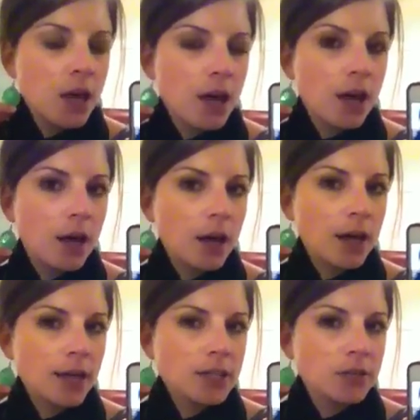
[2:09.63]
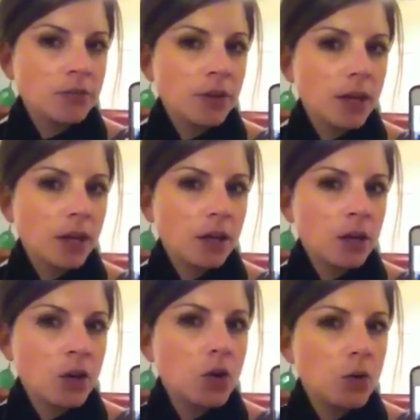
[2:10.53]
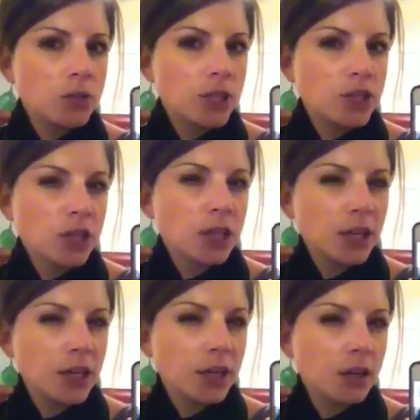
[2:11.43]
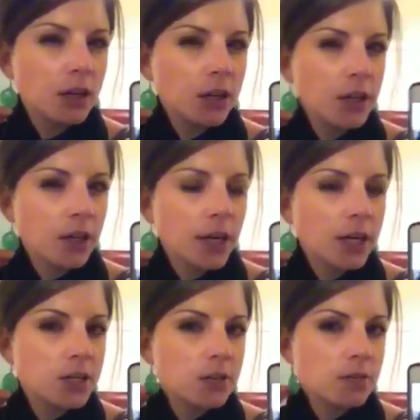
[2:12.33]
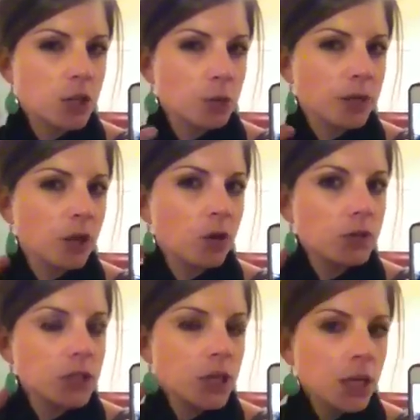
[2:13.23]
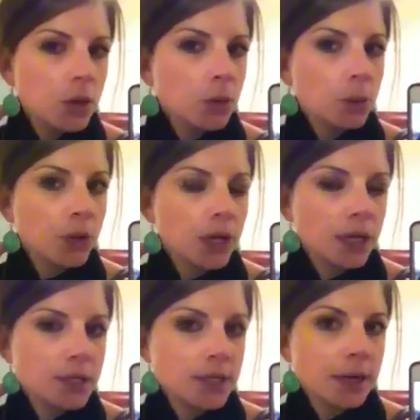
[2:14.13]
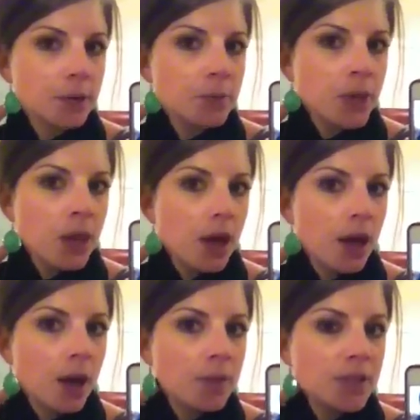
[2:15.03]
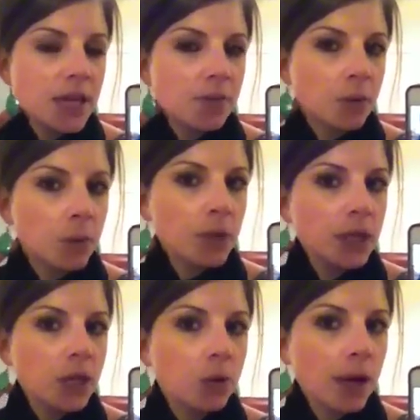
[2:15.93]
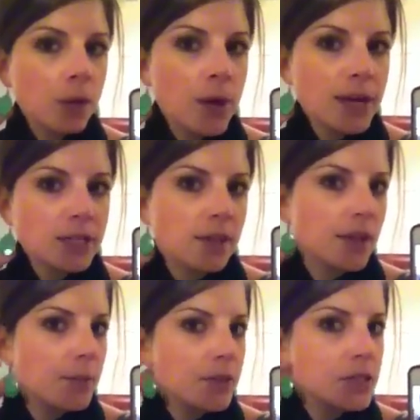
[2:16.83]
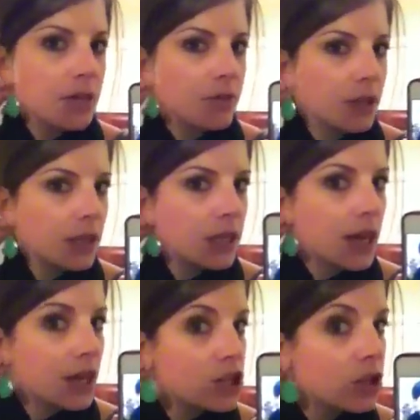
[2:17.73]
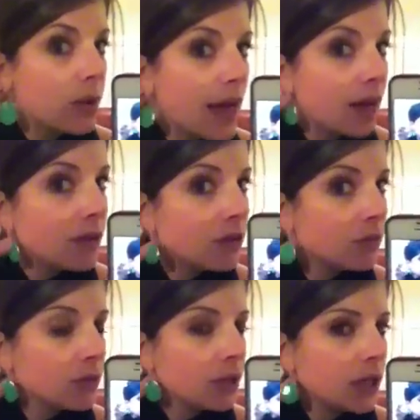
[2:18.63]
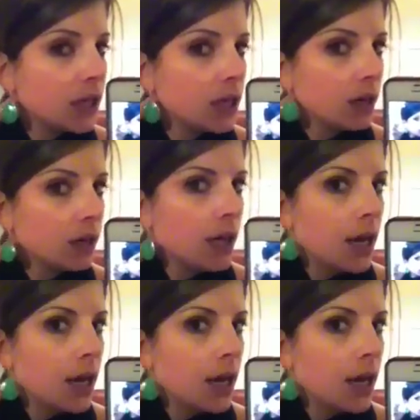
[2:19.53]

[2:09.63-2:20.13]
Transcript: uh, kind of a goldish, a clear, clear kind of taupey gold. Real pretty. So um, these have a really great weight to them. They're definitely not too heavy for an ear,